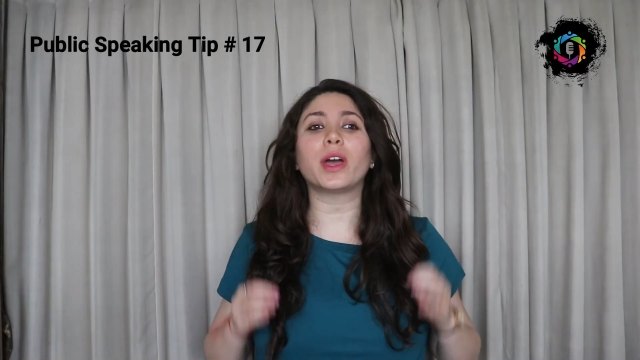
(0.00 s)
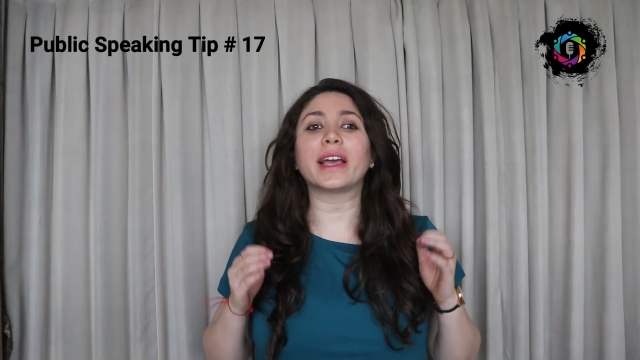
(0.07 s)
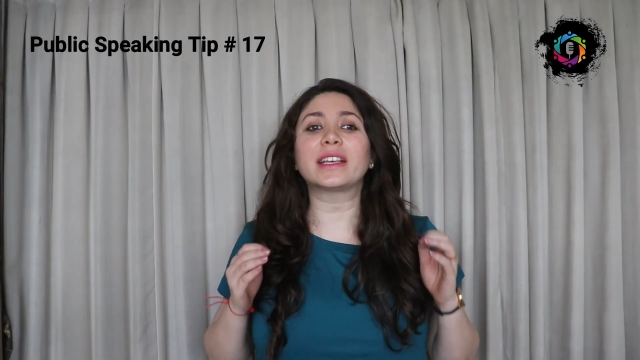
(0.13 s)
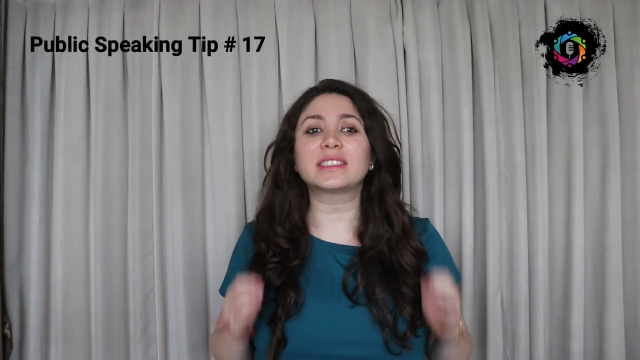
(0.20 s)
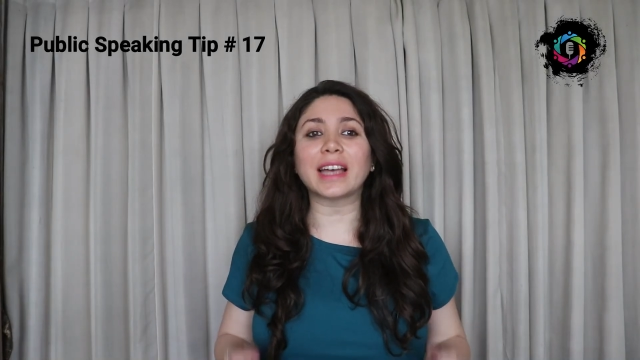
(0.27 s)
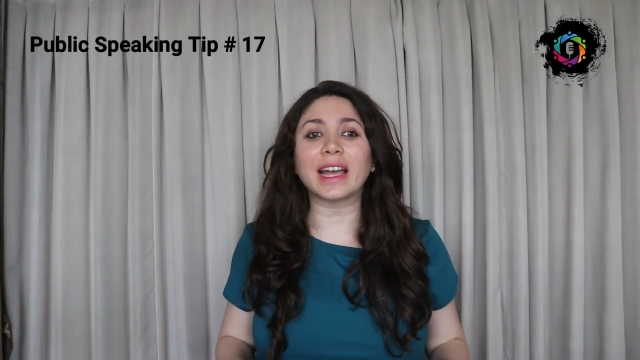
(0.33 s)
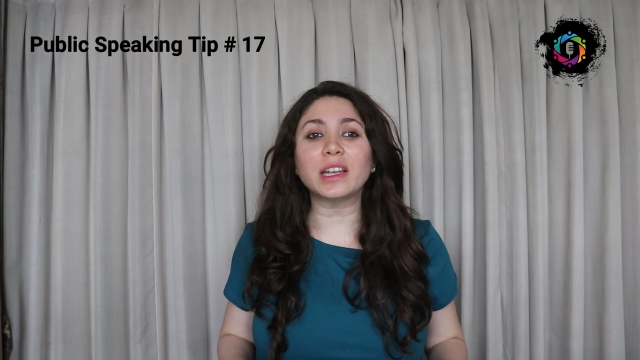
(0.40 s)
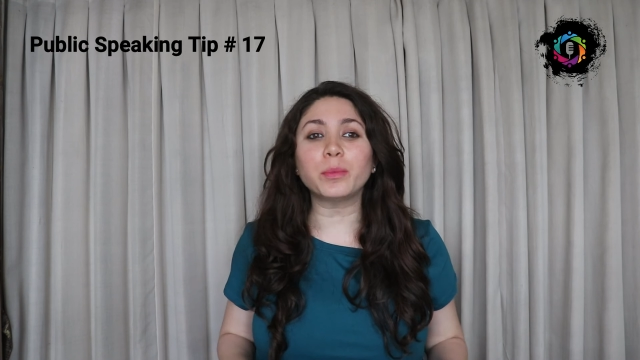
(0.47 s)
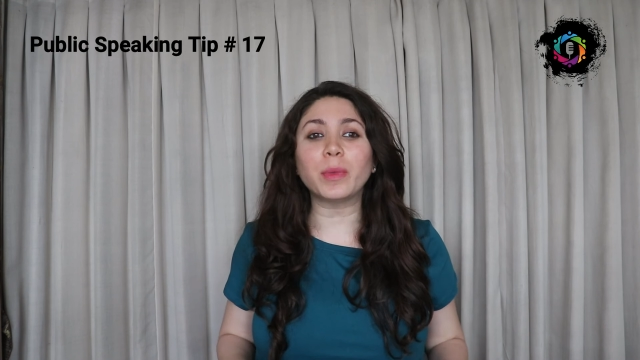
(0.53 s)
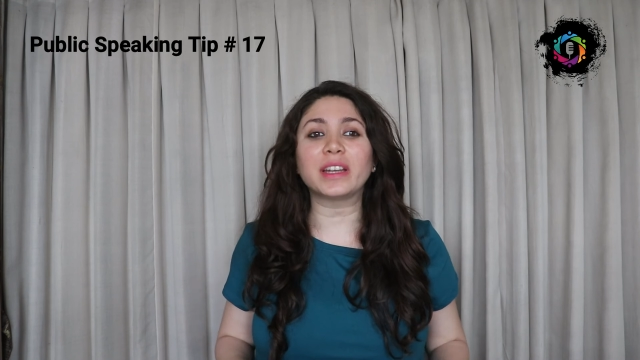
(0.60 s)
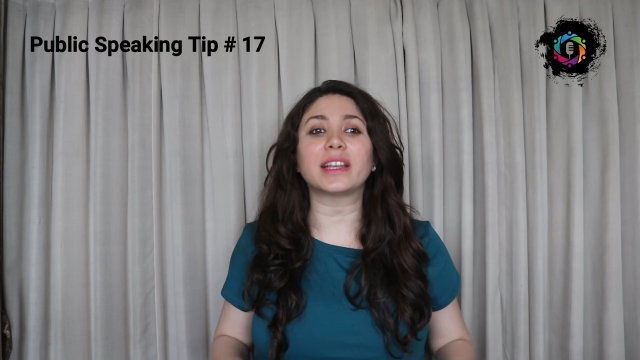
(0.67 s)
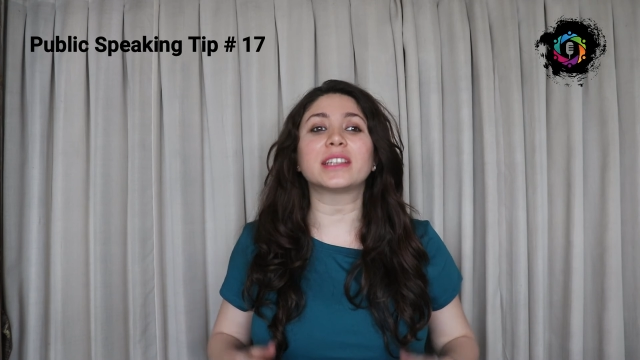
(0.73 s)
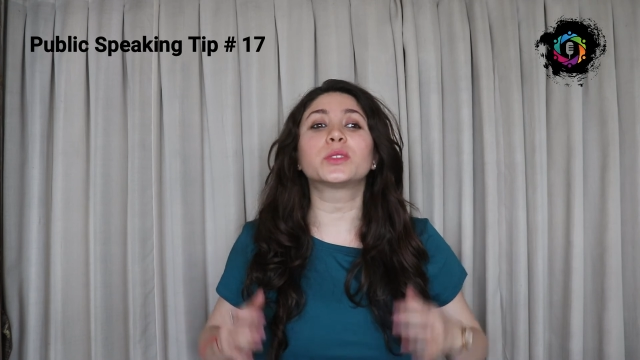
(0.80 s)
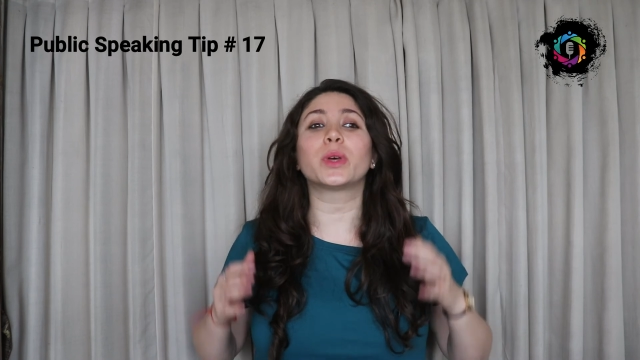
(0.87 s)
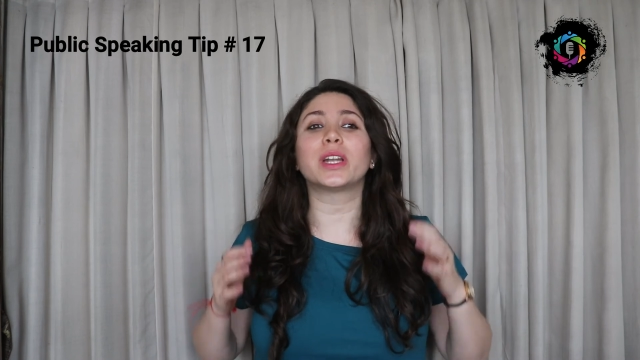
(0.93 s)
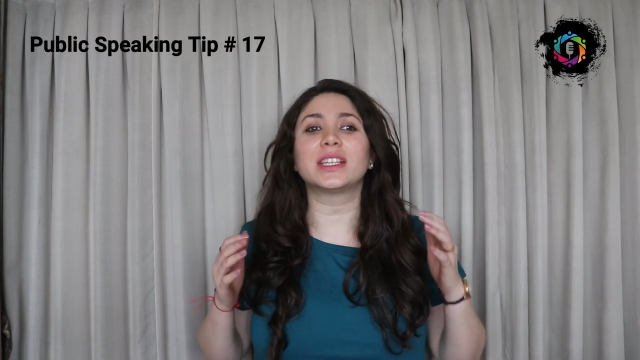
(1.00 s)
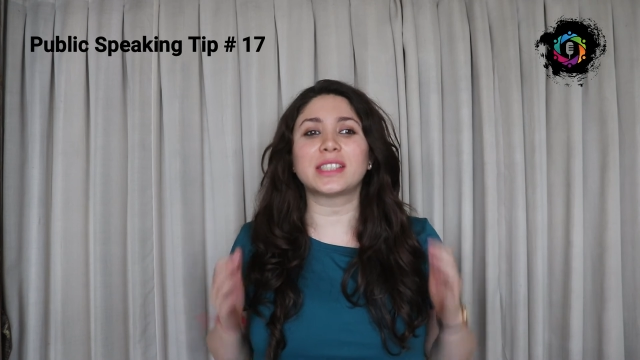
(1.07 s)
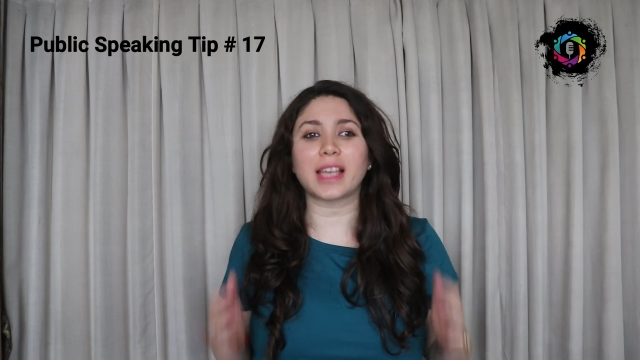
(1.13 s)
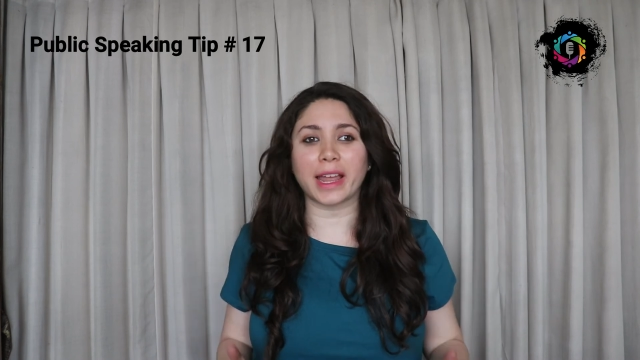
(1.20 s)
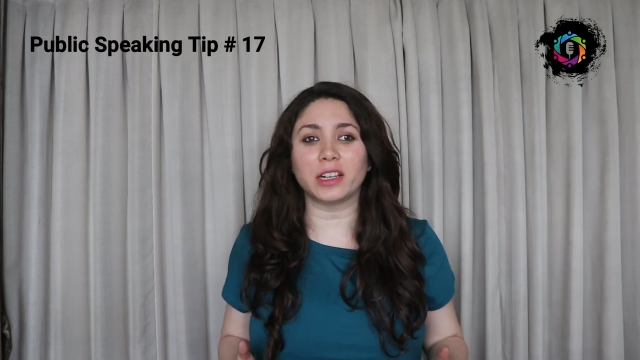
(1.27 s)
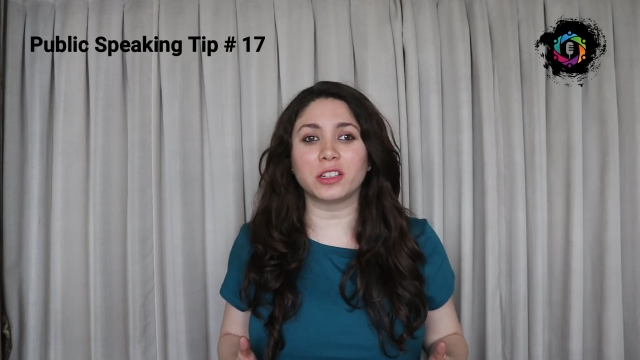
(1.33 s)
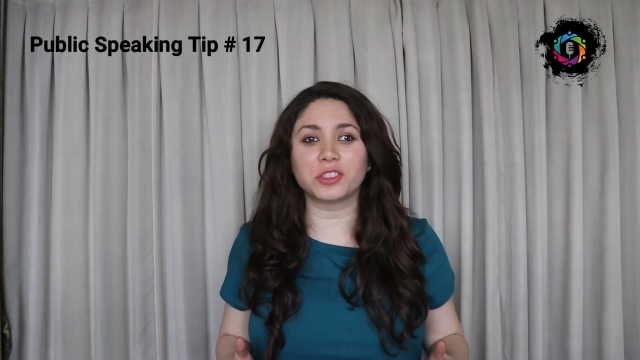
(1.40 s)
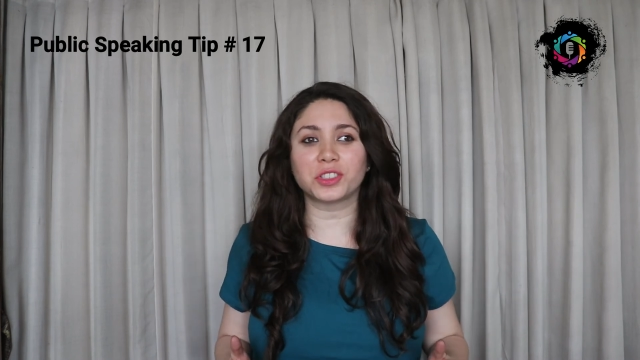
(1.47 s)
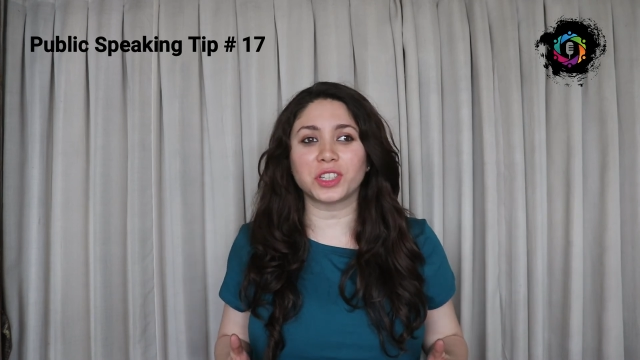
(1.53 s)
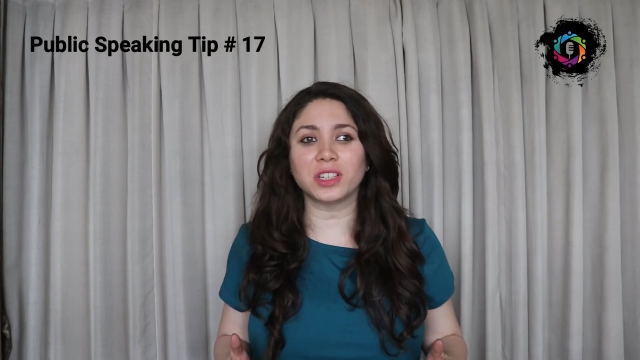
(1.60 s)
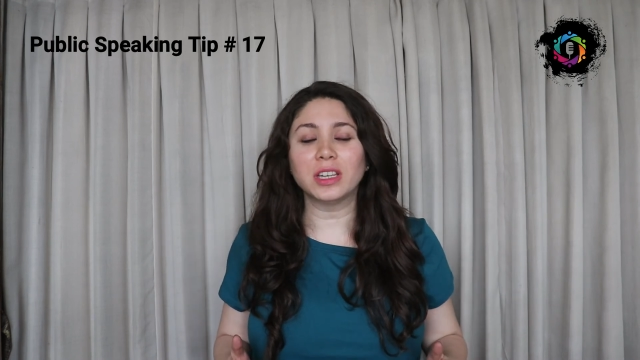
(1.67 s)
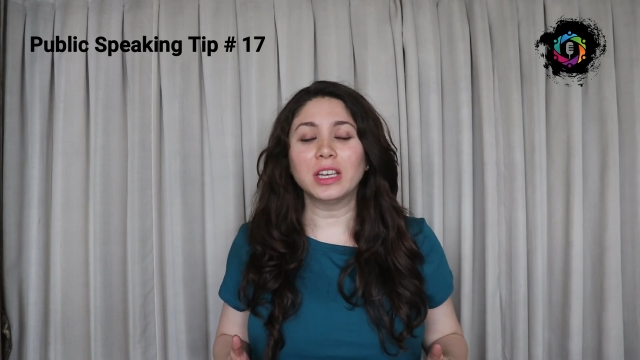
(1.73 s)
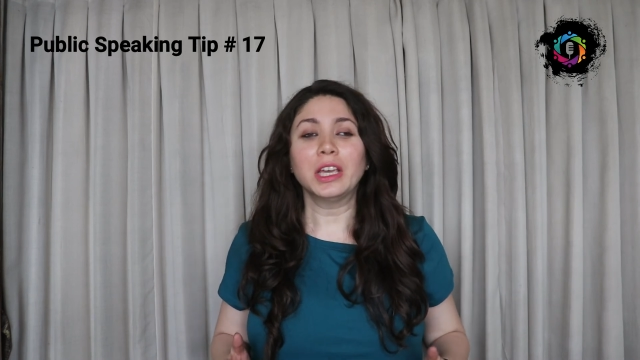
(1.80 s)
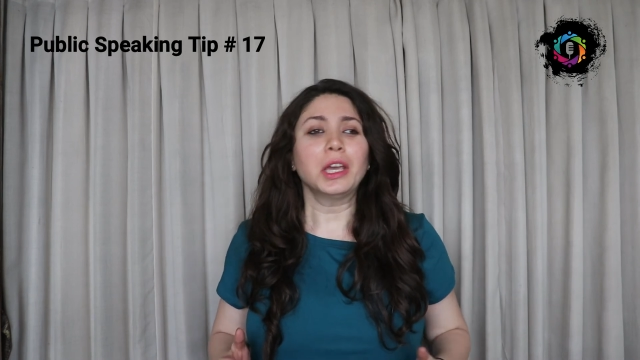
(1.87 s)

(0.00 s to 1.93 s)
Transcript: excitement as well as energy.